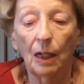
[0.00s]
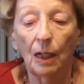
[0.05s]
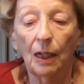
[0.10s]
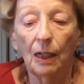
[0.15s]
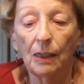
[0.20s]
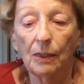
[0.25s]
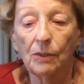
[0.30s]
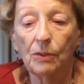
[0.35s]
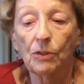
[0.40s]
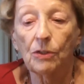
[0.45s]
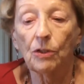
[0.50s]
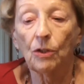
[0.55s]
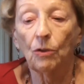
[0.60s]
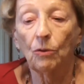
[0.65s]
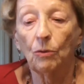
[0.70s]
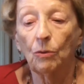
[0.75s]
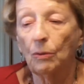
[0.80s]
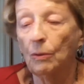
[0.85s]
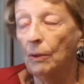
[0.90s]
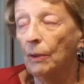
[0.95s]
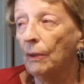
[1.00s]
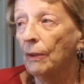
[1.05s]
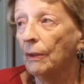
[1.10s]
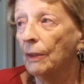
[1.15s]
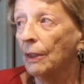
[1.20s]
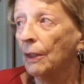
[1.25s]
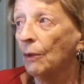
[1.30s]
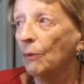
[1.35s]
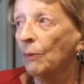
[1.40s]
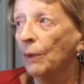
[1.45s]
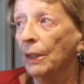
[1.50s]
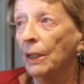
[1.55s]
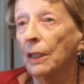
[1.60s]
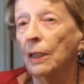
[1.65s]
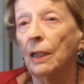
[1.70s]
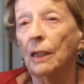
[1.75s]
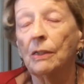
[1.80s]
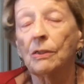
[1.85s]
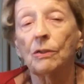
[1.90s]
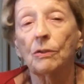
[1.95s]
and so they
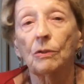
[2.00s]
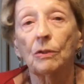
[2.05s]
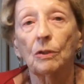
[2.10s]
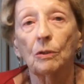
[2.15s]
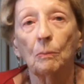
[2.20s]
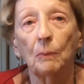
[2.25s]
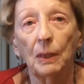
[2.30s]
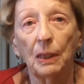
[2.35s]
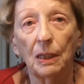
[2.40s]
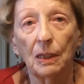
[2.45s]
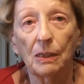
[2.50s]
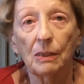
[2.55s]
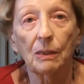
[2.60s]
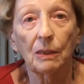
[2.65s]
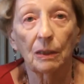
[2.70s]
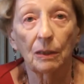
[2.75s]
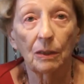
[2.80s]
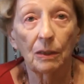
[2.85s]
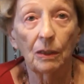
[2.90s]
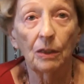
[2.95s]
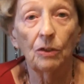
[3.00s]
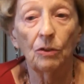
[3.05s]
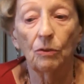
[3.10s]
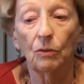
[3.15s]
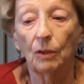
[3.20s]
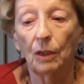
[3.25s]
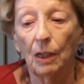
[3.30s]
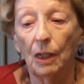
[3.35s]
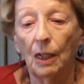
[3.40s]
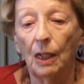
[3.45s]
wanted us to be discontinued.